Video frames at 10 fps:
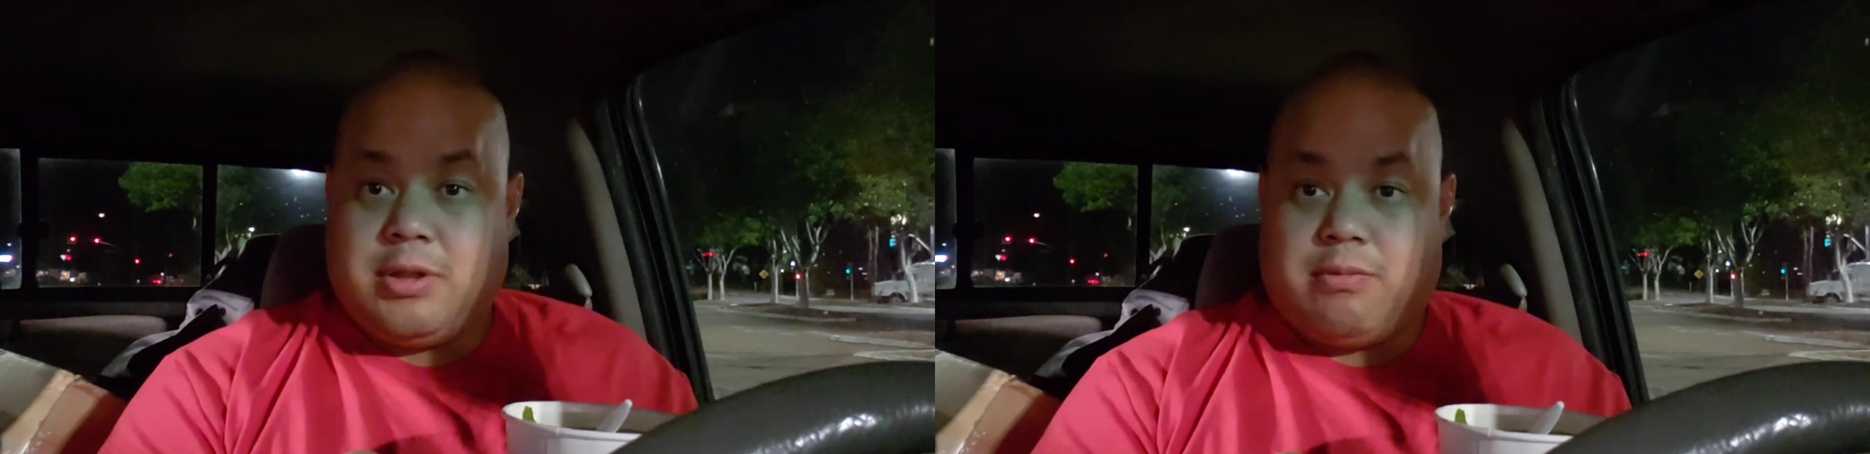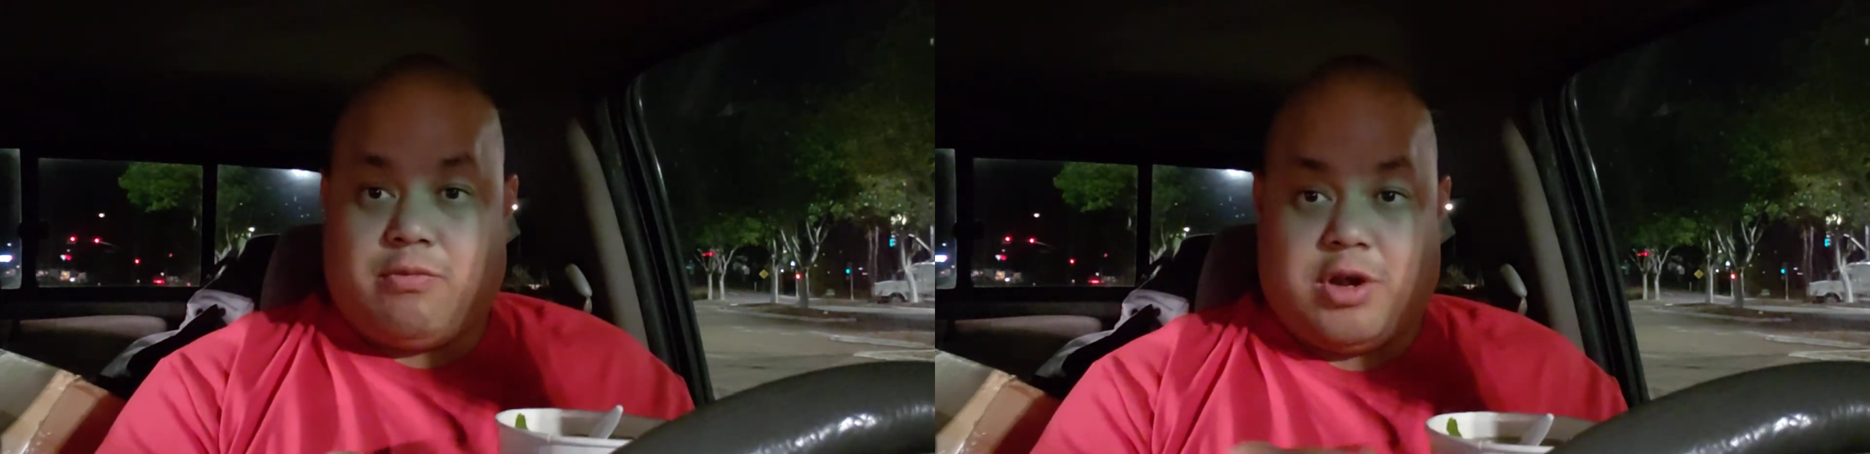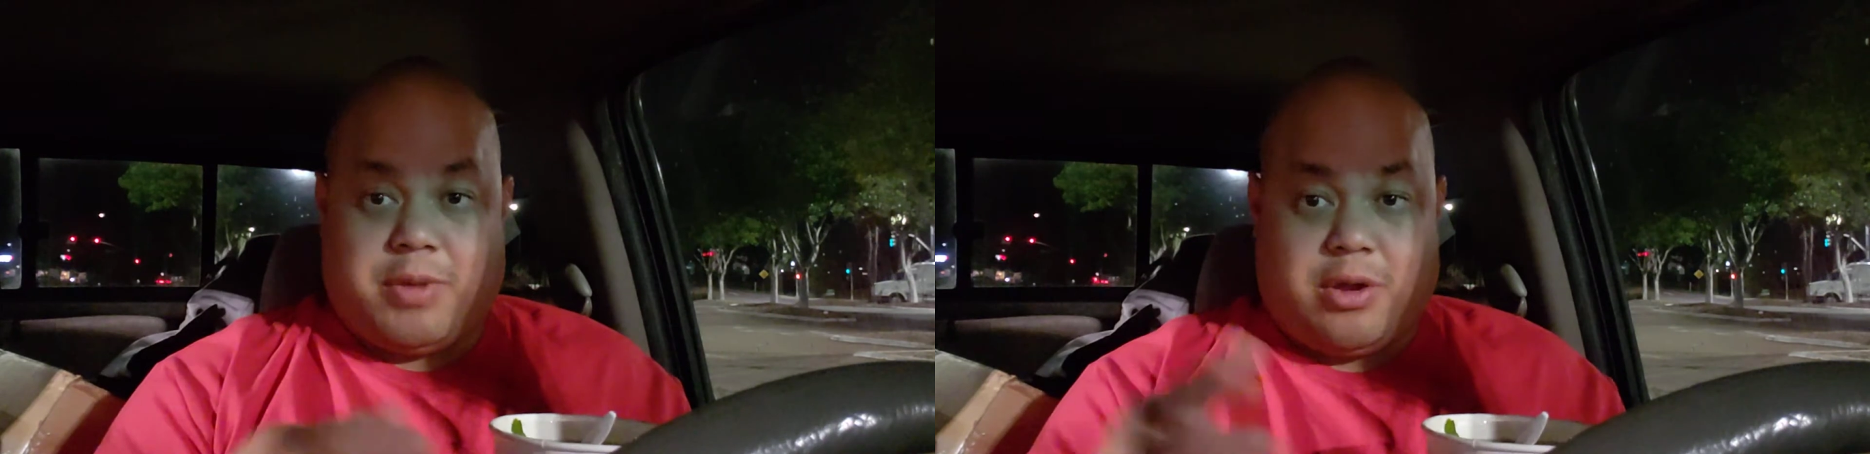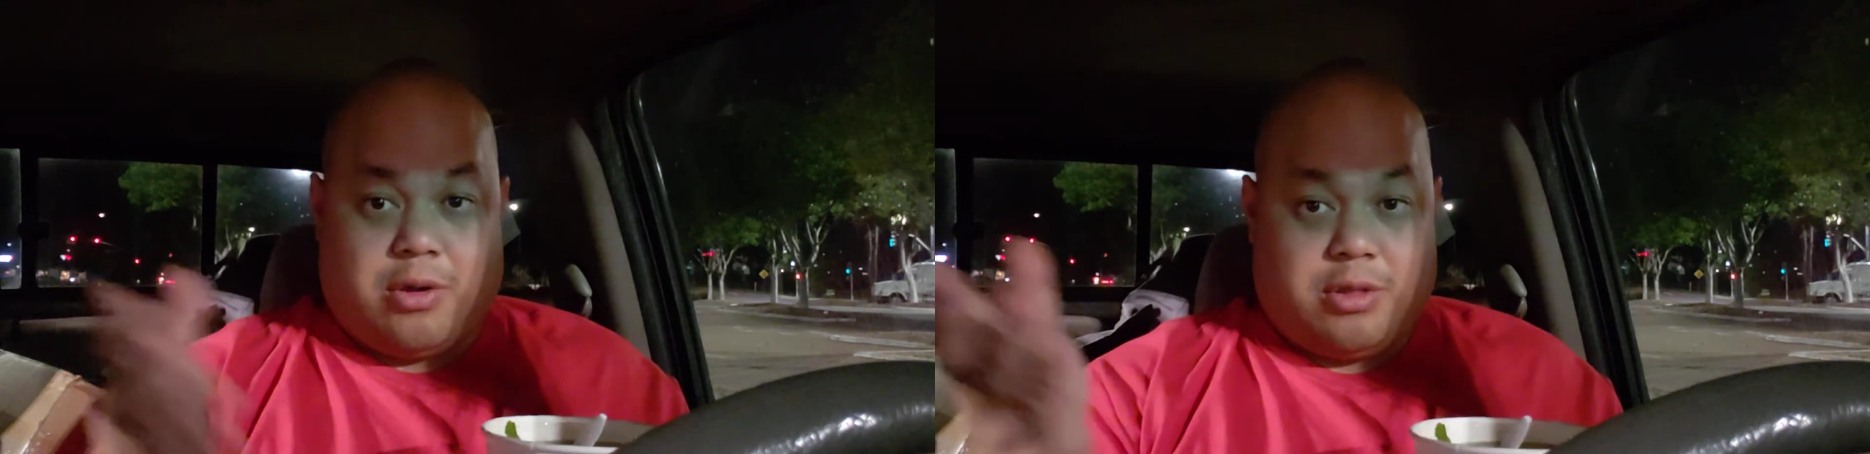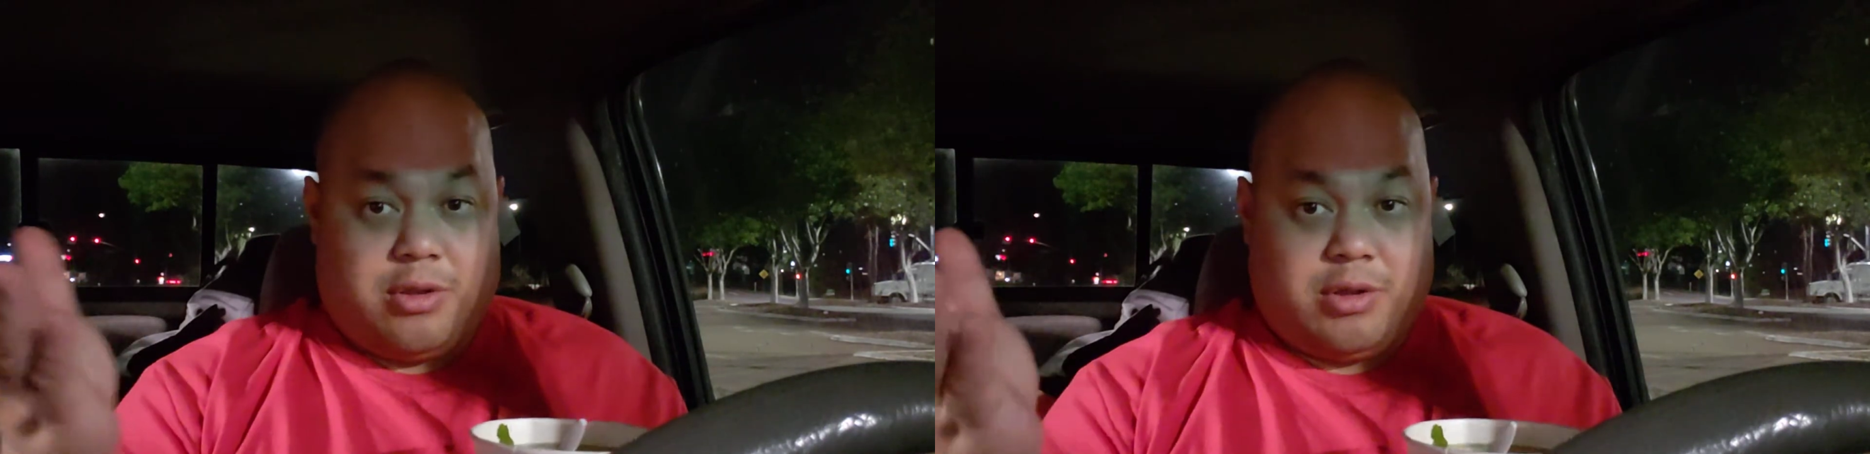One of my
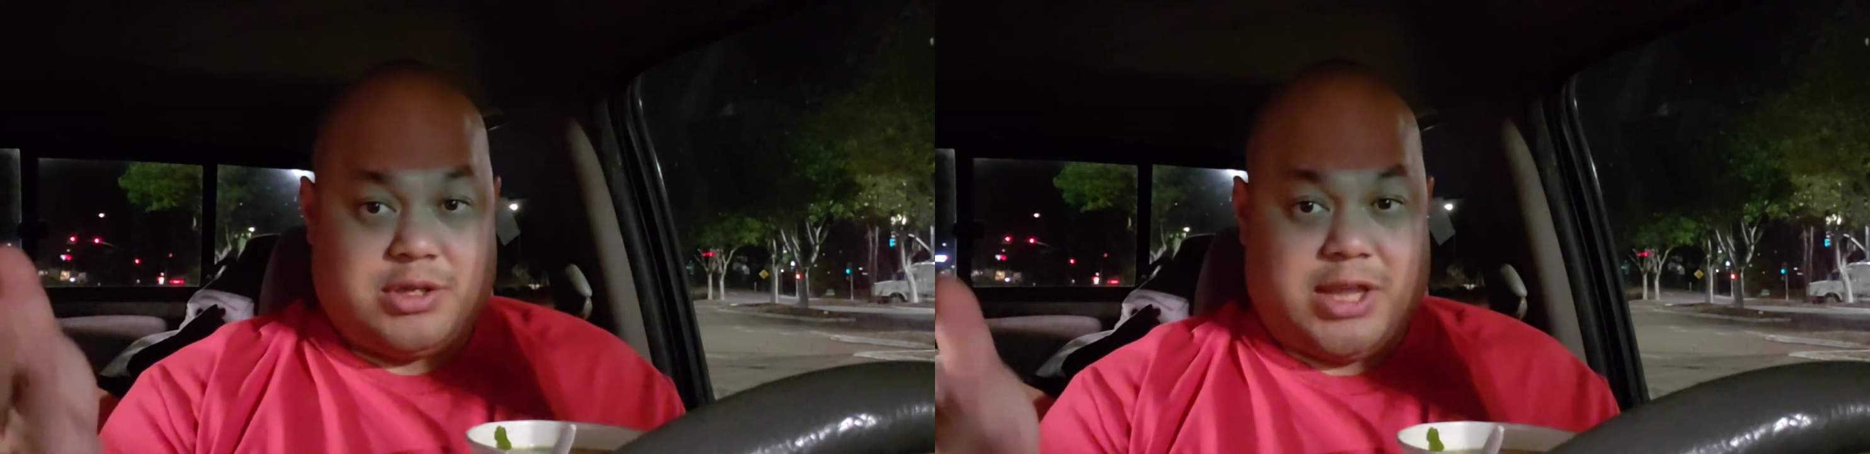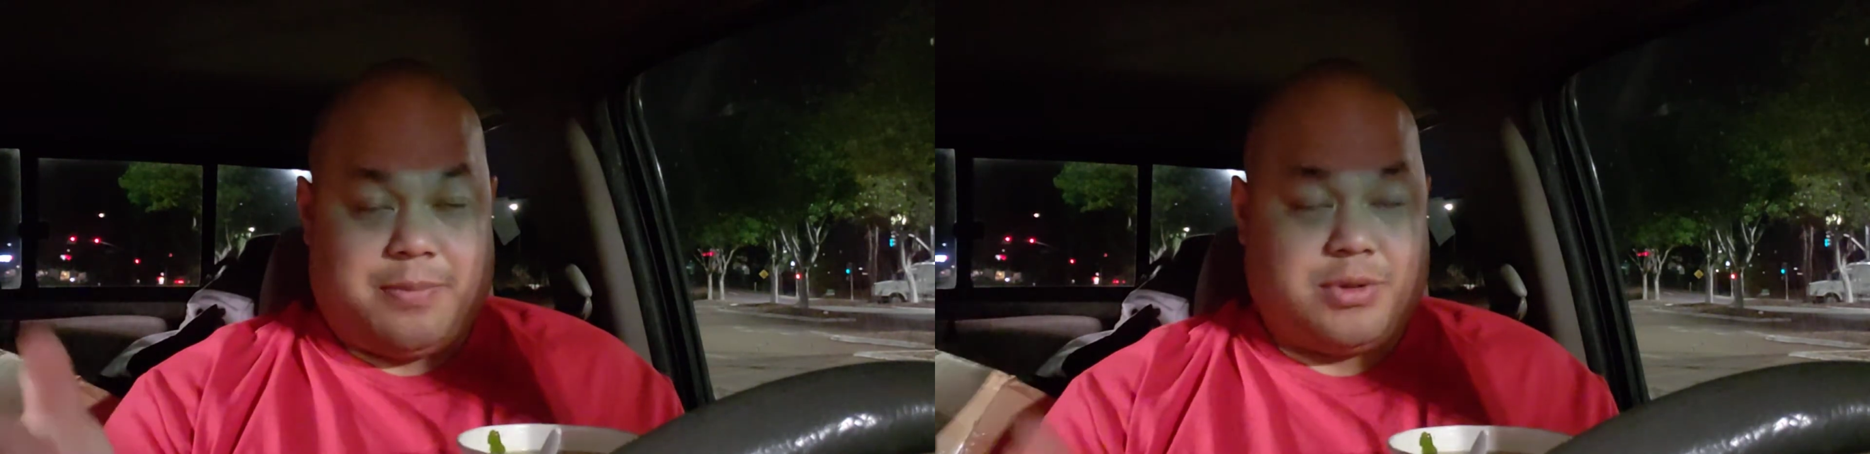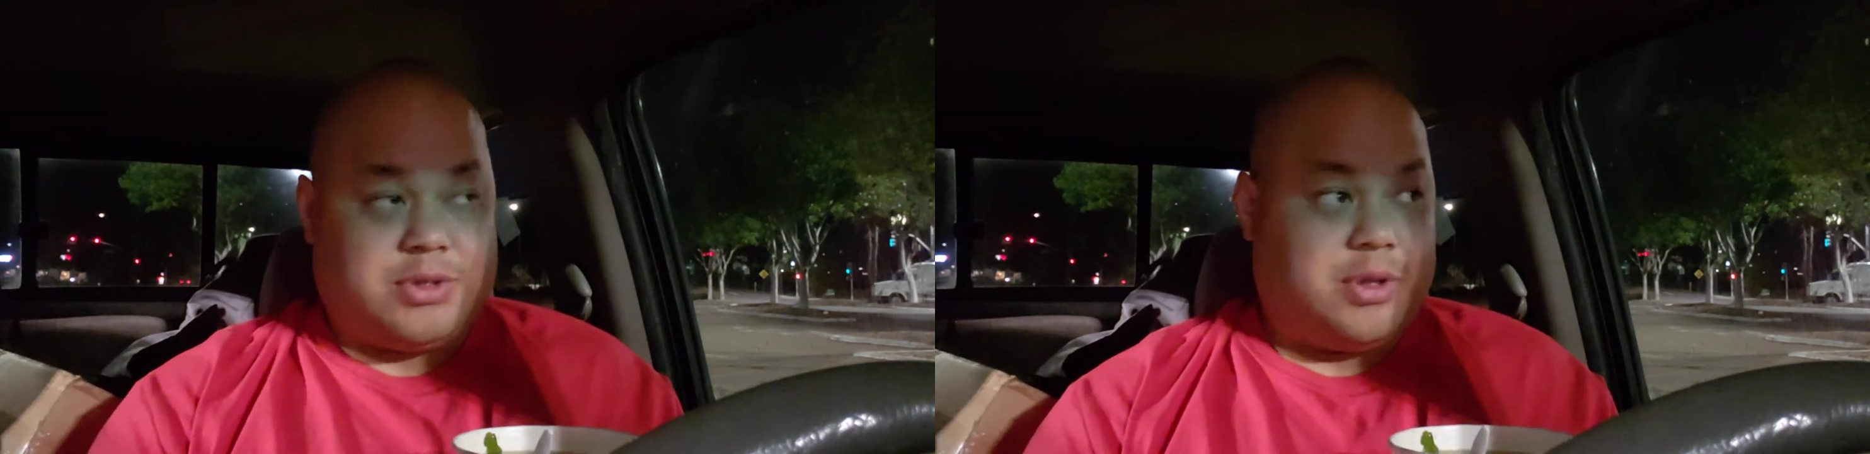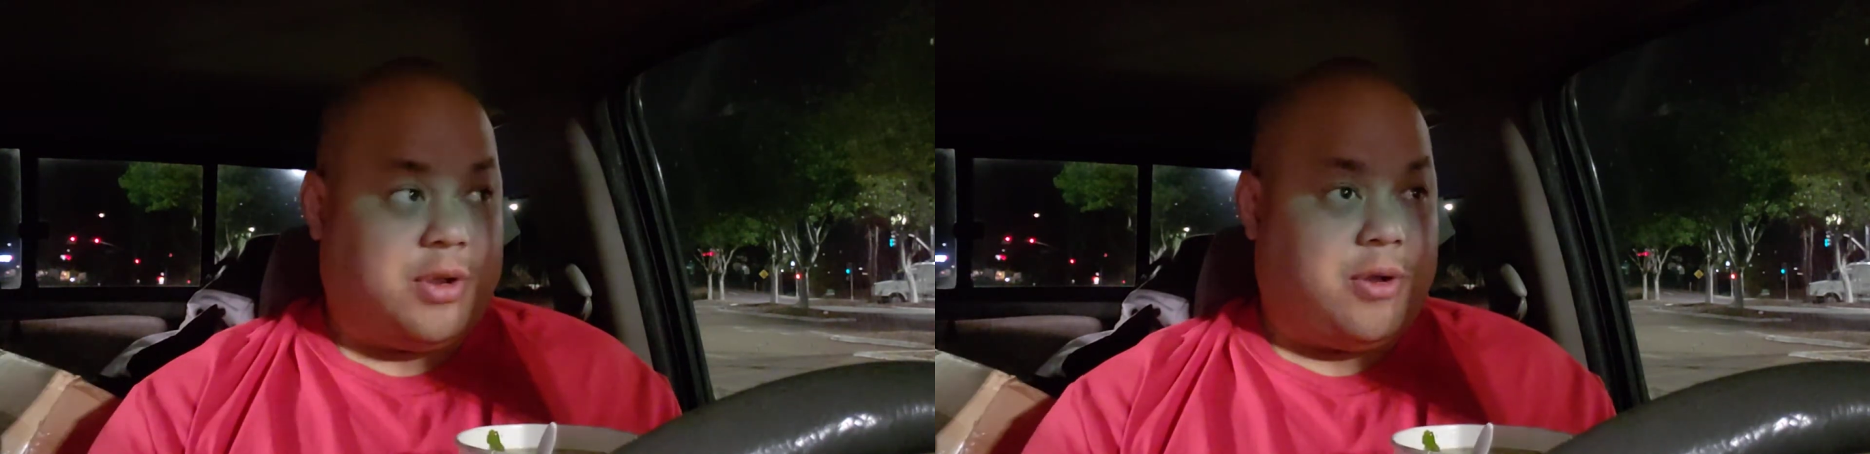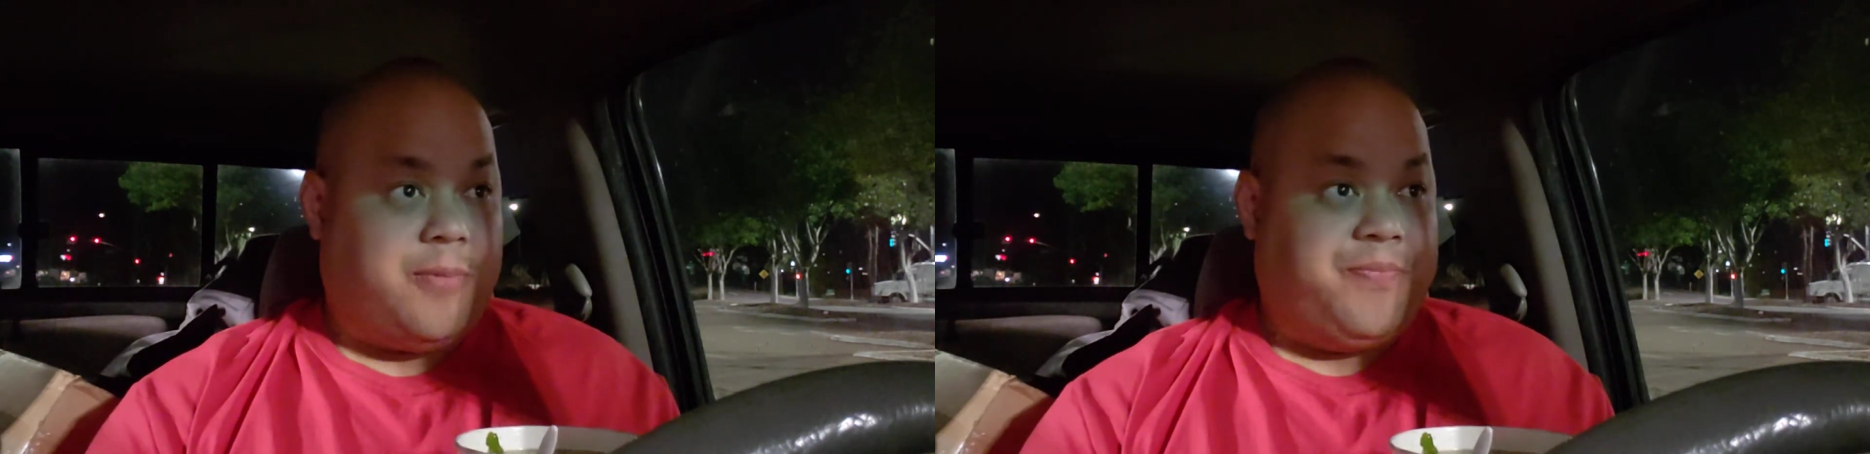earlier examples to
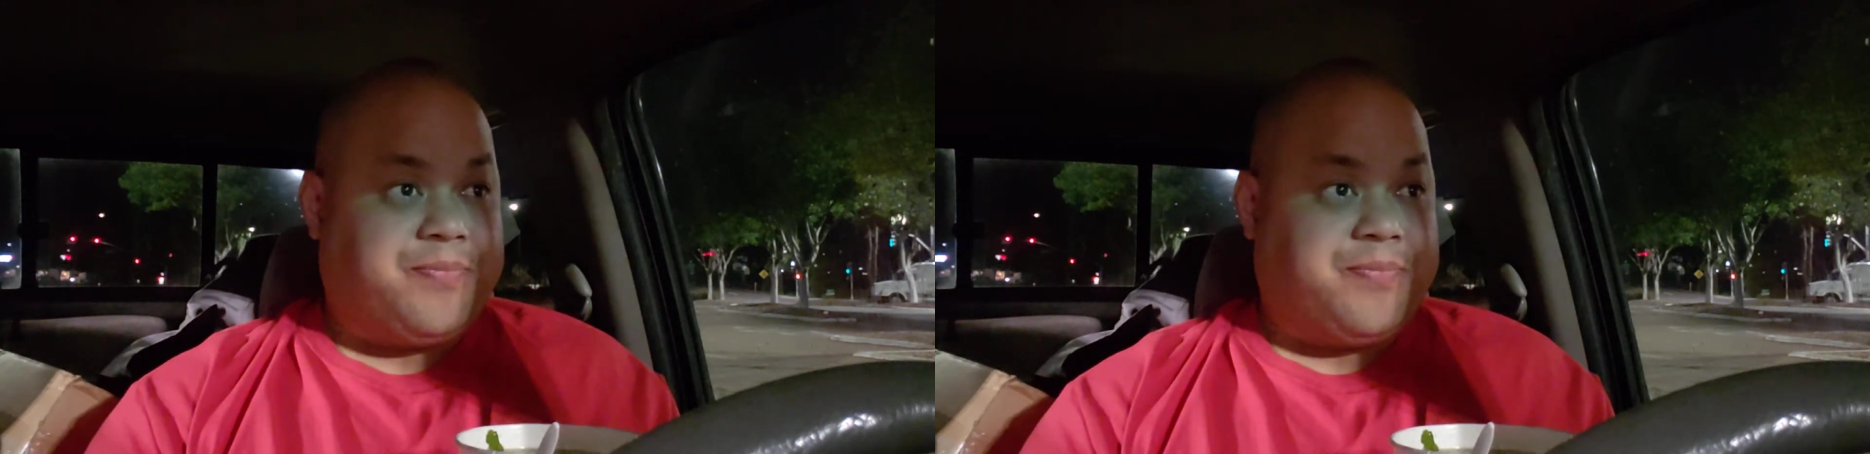you,